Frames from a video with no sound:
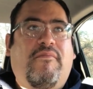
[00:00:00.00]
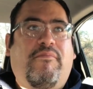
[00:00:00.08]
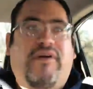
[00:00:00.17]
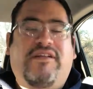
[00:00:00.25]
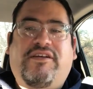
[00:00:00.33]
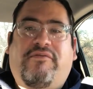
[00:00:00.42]

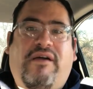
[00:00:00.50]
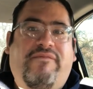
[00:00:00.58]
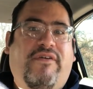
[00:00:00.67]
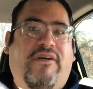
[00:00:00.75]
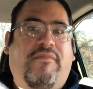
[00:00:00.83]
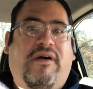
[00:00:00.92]
But it's a great
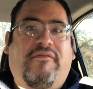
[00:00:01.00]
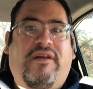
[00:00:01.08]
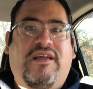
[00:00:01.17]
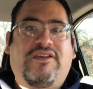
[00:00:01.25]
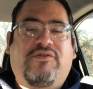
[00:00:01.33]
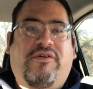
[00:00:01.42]
film. I
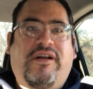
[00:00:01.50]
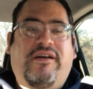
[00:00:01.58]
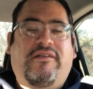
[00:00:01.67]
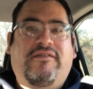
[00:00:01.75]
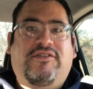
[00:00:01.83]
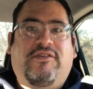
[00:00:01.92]
really enjoyed it.
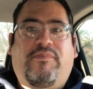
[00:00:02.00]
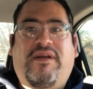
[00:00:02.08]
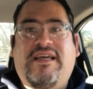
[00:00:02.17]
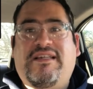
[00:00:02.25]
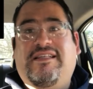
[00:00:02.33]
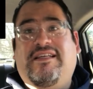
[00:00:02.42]
So
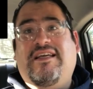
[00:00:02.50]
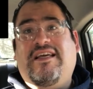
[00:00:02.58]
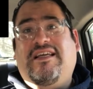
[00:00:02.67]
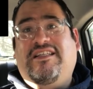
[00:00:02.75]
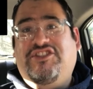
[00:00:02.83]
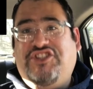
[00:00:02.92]
please
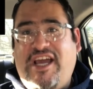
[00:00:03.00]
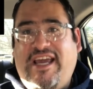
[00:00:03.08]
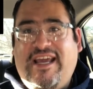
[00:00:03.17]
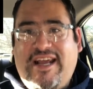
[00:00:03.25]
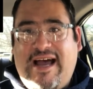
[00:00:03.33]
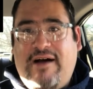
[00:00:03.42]

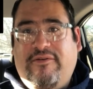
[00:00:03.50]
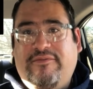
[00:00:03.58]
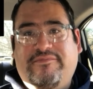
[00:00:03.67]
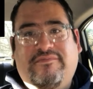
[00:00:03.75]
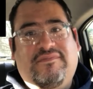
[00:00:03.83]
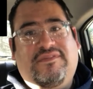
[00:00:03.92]
check it out.
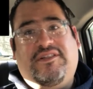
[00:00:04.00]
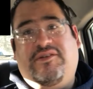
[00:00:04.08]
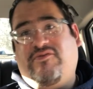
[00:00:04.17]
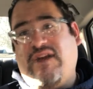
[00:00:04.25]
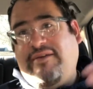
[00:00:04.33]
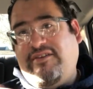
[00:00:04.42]

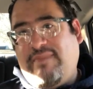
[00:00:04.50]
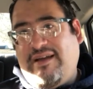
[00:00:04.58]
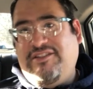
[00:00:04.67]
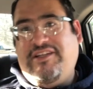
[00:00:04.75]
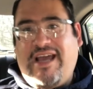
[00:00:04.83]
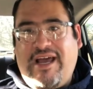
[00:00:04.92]
Subscribe to my
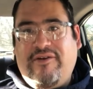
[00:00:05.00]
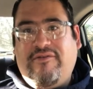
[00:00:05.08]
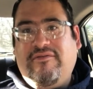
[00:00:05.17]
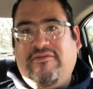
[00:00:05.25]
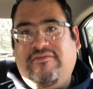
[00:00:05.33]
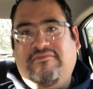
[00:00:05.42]

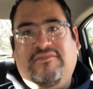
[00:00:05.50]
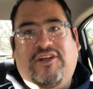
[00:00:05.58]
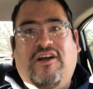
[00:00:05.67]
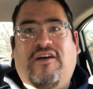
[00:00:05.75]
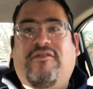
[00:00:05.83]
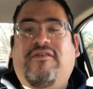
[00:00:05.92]
channel. You
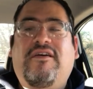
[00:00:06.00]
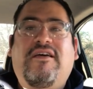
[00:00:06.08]
know,